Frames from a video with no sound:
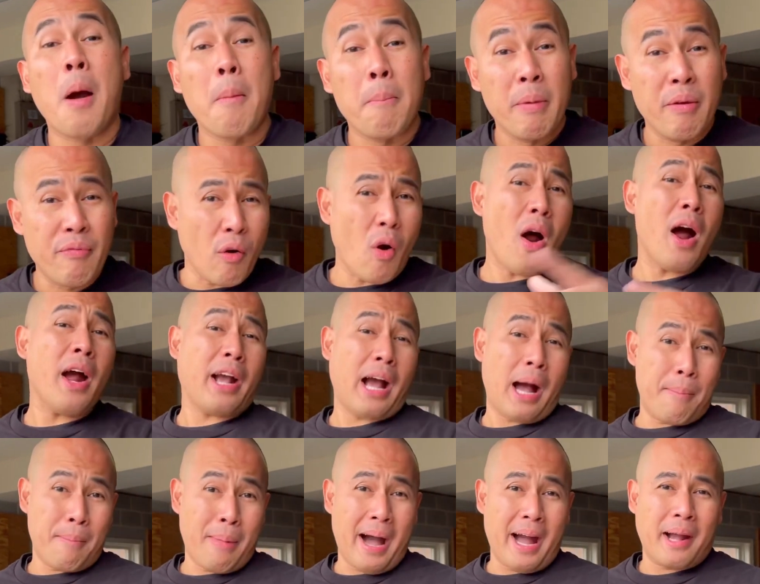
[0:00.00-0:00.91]
Before I
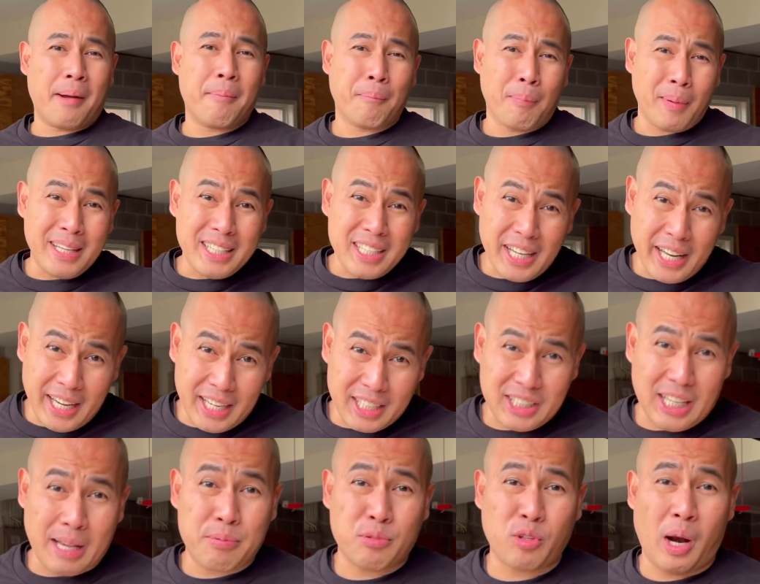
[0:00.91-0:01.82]
come back, please click the
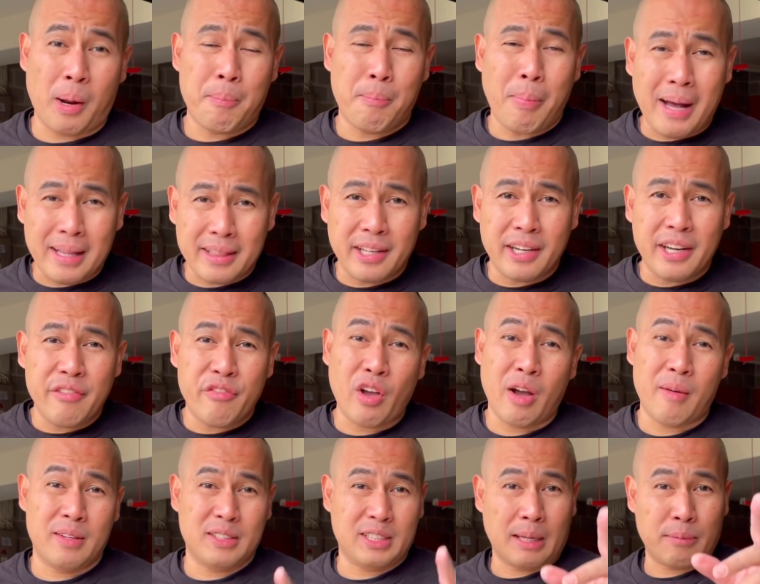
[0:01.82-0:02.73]
subscribe button if you
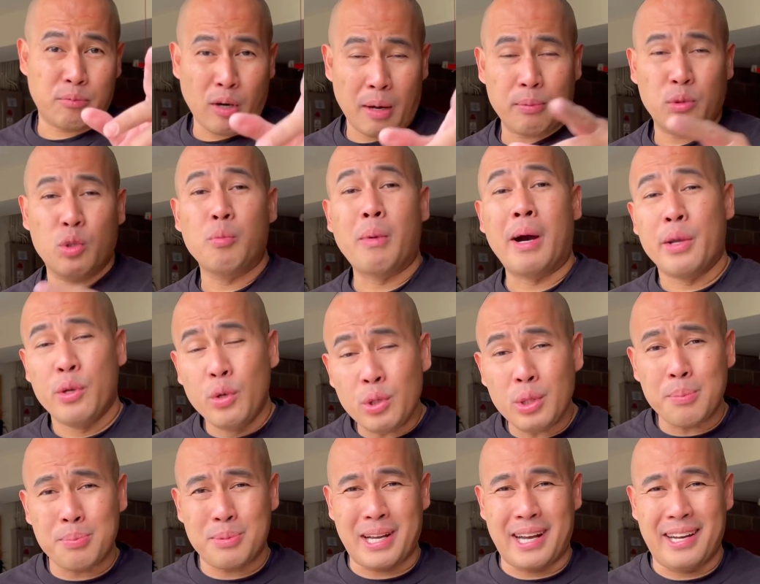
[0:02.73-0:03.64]
haven't subscribed to my
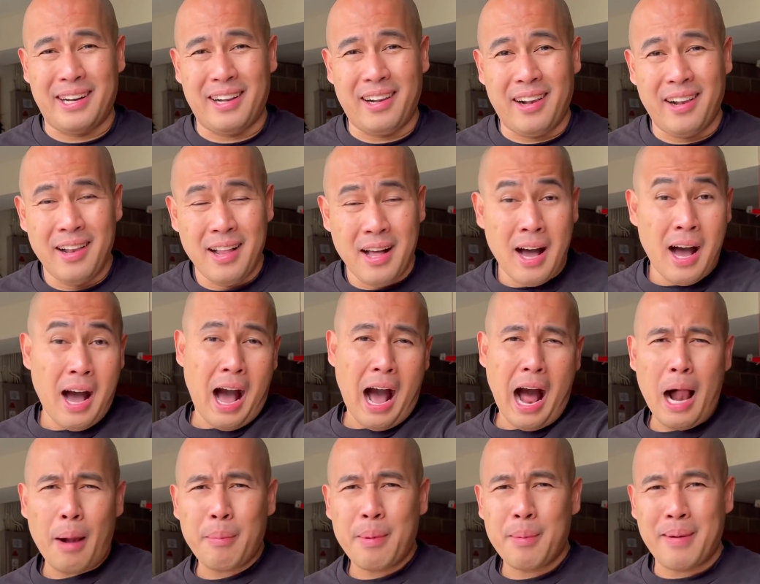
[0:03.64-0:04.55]
YouTube channel.
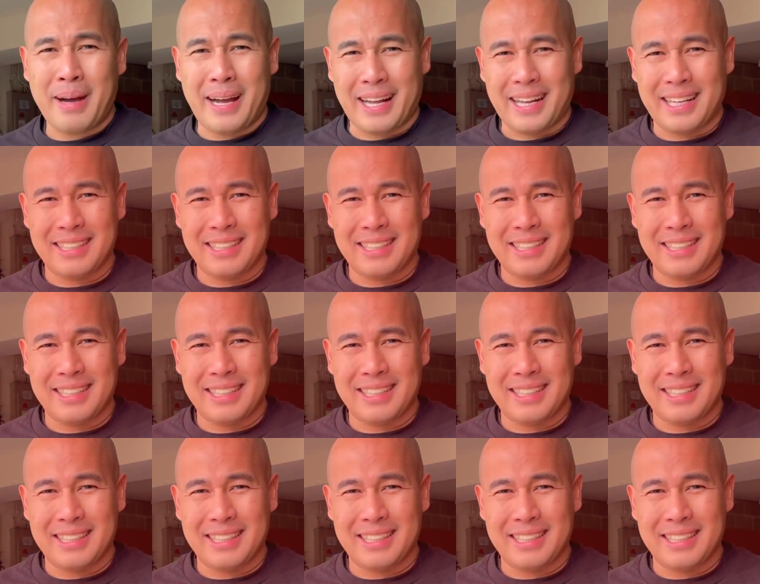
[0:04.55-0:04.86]
I'll be back.